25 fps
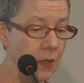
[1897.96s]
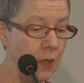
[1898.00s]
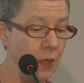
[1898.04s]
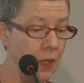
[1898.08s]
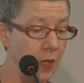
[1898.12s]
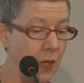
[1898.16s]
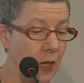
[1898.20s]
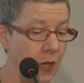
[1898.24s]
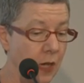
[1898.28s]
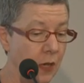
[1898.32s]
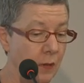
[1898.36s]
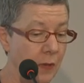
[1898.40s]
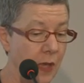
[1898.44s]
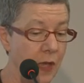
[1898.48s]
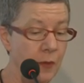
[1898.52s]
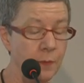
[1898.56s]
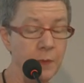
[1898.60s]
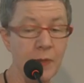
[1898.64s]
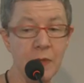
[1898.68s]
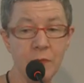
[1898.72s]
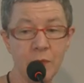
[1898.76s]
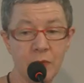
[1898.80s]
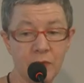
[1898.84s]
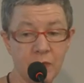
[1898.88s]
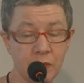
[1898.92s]
Our
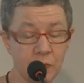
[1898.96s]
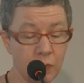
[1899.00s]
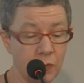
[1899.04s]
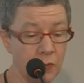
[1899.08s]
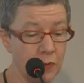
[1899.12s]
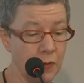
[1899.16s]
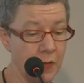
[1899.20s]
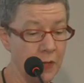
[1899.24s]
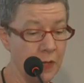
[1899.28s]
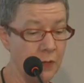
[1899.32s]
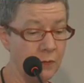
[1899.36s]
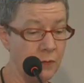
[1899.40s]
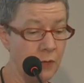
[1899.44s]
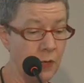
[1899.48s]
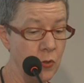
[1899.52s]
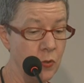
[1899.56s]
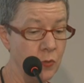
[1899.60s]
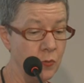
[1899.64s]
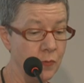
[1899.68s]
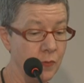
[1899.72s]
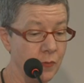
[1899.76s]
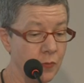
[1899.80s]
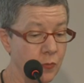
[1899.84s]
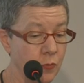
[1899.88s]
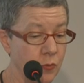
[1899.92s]
members will have new
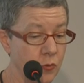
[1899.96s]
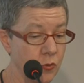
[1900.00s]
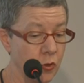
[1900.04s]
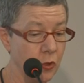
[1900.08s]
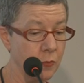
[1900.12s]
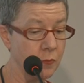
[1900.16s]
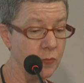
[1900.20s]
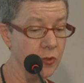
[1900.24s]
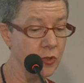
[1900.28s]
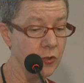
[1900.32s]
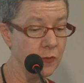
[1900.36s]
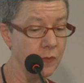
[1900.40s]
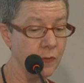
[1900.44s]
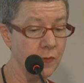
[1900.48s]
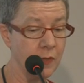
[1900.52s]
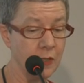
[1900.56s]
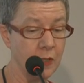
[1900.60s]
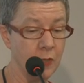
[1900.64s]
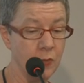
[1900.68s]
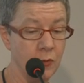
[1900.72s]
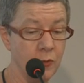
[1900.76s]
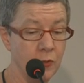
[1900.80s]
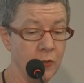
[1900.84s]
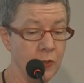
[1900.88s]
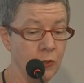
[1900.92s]
sort options,
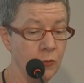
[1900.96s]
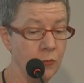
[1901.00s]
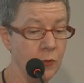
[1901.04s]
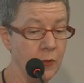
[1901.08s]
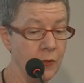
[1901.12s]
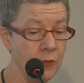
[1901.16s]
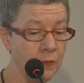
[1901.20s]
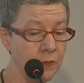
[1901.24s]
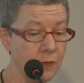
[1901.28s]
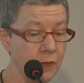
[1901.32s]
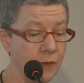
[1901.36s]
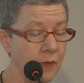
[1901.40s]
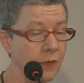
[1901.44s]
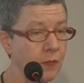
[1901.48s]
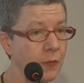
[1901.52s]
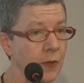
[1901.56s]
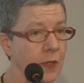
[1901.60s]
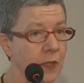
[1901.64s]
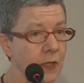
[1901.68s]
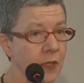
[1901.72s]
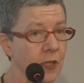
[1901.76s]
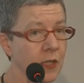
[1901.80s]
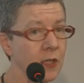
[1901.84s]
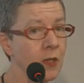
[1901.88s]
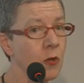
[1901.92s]
including relevance
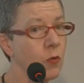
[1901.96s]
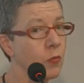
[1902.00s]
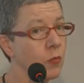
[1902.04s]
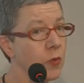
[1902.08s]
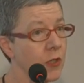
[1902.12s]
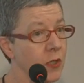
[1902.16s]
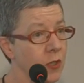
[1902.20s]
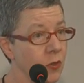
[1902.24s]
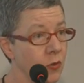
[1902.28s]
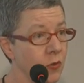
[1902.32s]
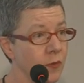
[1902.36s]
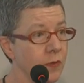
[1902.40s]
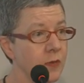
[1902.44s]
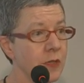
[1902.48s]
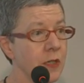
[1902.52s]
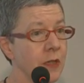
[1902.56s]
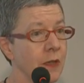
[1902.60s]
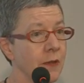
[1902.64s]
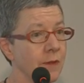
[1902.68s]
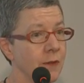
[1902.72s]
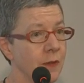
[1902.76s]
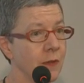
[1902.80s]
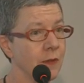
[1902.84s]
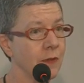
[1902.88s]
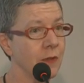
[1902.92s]
ranking. We used to have
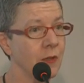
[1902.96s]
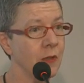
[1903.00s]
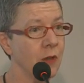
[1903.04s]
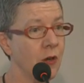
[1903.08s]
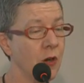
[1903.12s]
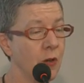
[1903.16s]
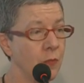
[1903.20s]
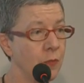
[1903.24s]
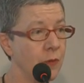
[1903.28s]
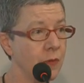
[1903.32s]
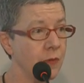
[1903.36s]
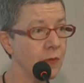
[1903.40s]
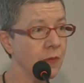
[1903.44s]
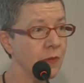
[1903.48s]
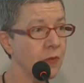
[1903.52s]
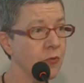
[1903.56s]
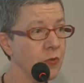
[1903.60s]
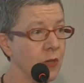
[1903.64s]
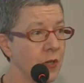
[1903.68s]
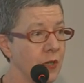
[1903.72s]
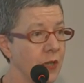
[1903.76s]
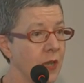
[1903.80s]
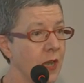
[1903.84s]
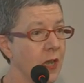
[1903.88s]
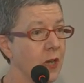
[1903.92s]
this in Libraries
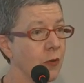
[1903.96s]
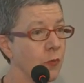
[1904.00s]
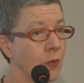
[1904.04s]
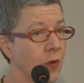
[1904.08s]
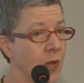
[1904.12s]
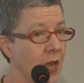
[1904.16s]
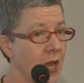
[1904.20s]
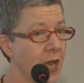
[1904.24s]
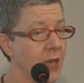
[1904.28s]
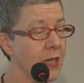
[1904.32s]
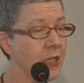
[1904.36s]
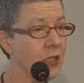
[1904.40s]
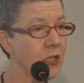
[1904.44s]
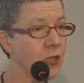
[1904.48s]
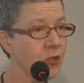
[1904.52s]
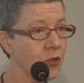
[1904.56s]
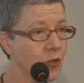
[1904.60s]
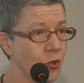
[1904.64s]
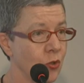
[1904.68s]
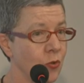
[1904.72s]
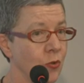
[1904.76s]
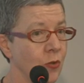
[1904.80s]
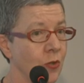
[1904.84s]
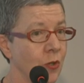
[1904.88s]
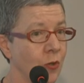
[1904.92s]
Australia and we had to
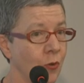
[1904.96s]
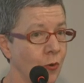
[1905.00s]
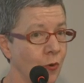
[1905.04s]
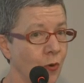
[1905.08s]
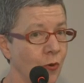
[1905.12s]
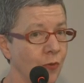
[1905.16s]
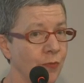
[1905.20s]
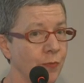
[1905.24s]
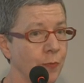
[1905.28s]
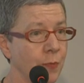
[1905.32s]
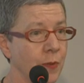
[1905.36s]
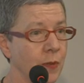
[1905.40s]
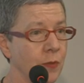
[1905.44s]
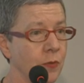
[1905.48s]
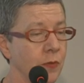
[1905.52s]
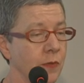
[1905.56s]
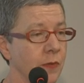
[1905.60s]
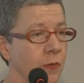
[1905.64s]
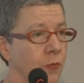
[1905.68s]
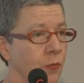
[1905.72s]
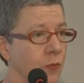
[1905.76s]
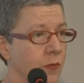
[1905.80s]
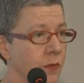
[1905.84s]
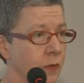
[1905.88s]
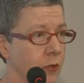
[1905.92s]
turn it off because it
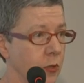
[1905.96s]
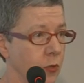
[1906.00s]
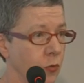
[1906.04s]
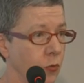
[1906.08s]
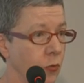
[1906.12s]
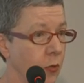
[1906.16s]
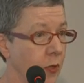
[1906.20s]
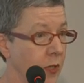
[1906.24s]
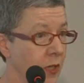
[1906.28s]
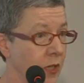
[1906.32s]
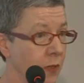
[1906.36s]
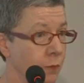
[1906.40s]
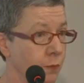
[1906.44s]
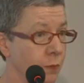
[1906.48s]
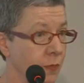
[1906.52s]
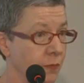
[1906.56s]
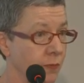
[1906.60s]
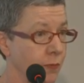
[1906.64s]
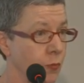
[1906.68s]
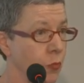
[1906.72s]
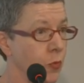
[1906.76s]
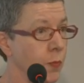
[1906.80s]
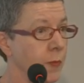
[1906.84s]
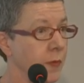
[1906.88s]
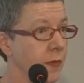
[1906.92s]
was degrading
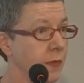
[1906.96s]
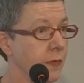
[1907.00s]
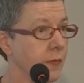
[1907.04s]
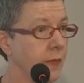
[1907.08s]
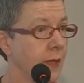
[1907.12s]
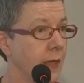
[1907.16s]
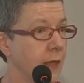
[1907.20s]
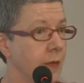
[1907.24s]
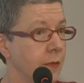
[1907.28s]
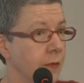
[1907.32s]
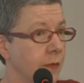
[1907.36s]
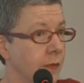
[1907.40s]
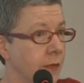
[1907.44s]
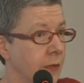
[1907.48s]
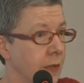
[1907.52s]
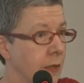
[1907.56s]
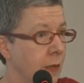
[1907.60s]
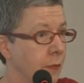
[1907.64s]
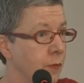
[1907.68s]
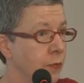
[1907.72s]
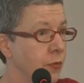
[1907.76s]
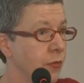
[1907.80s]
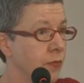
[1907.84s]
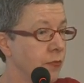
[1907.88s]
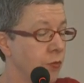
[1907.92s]
performance as the
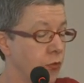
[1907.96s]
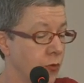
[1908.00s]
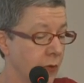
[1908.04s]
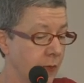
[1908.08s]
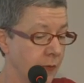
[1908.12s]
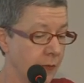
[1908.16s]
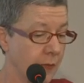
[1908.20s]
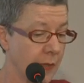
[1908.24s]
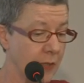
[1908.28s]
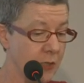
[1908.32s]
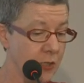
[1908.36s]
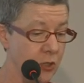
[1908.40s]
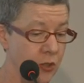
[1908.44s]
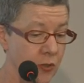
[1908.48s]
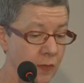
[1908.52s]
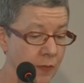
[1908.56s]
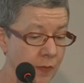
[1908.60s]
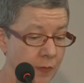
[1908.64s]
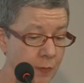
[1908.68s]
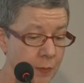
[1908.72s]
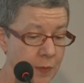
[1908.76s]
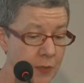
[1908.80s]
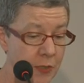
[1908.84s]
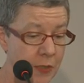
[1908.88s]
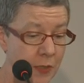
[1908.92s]
number of transactions
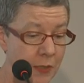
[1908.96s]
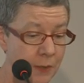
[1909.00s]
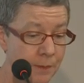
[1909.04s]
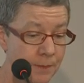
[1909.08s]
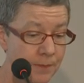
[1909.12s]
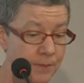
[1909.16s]
went up.